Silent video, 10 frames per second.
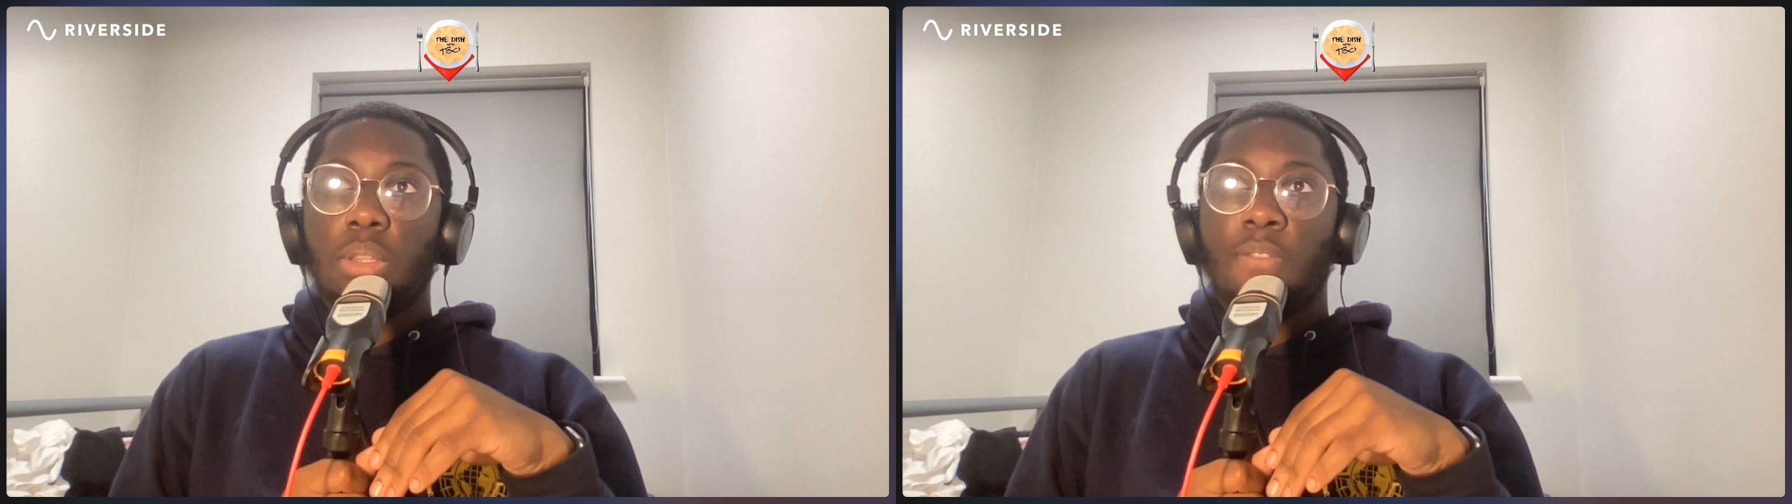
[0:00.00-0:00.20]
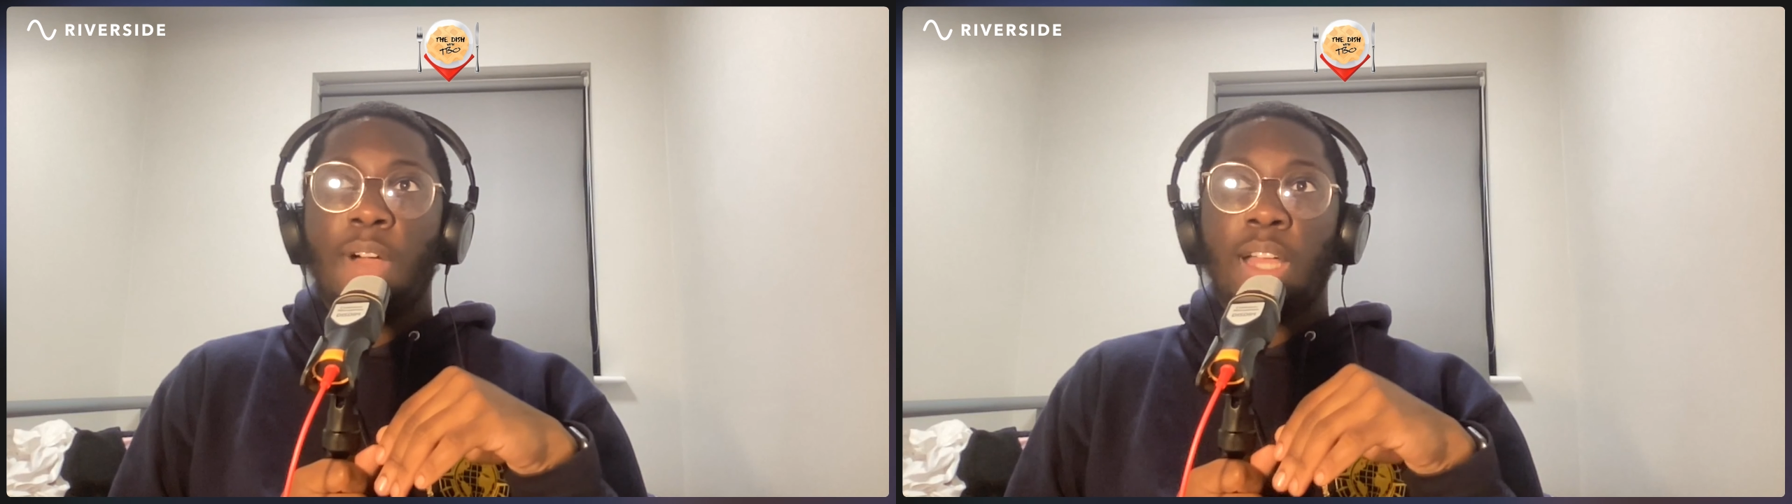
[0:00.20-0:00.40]

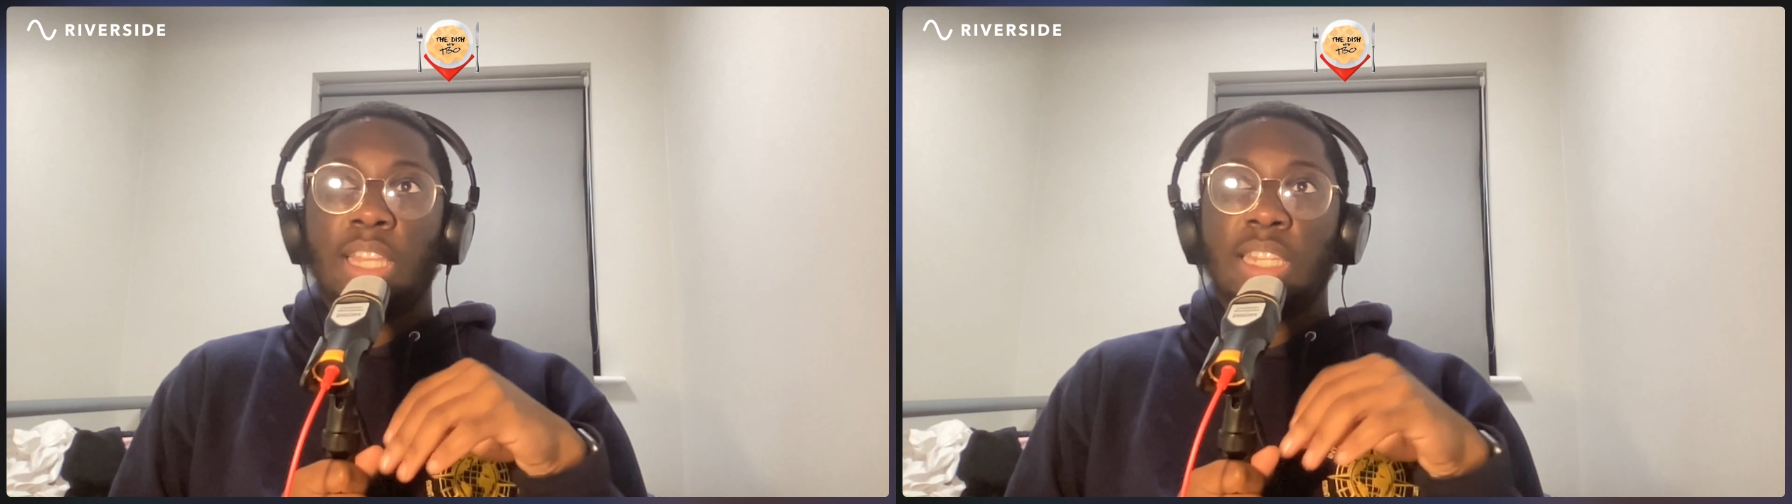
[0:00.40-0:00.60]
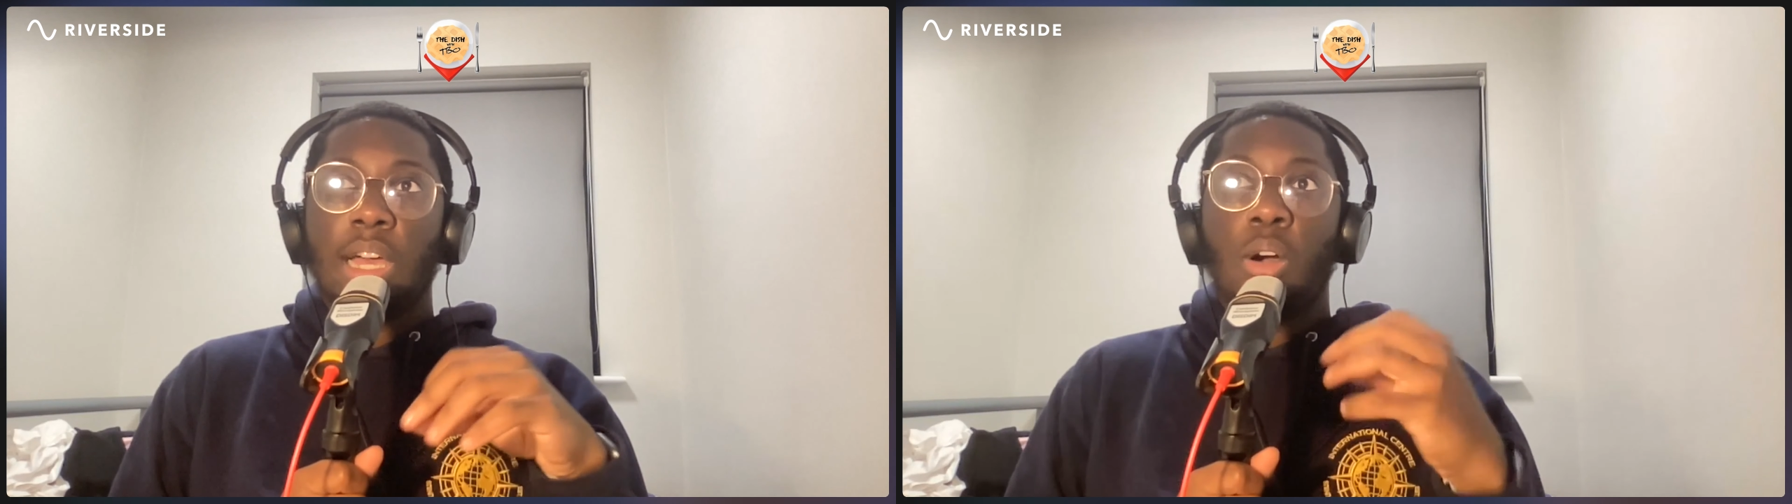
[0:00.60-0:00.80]
the fact
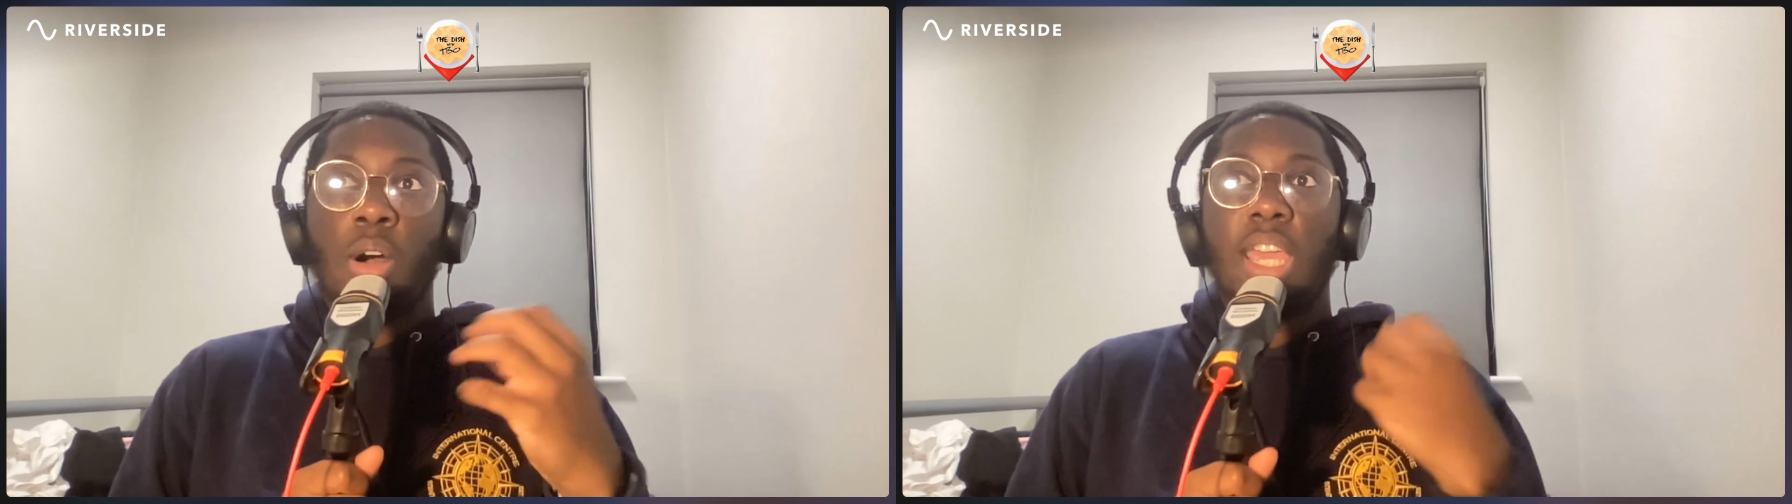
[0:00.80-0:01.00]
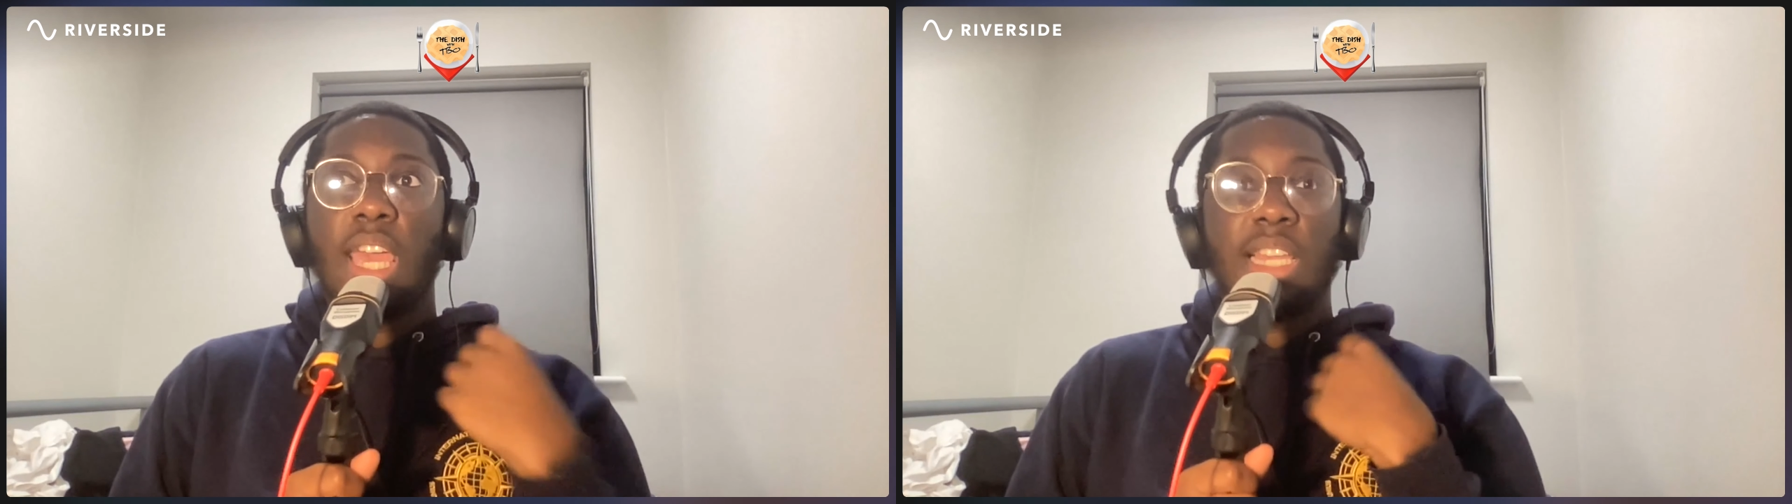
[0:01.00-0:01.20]
that
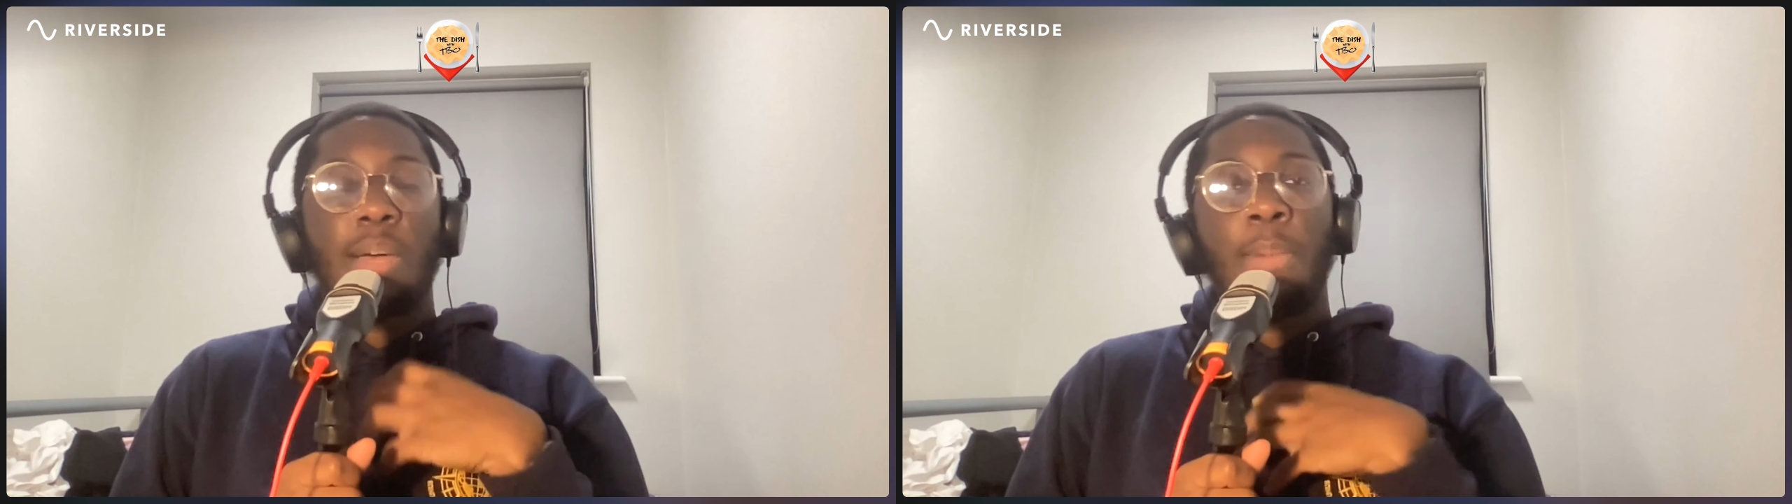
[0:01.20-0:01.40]
oh yes,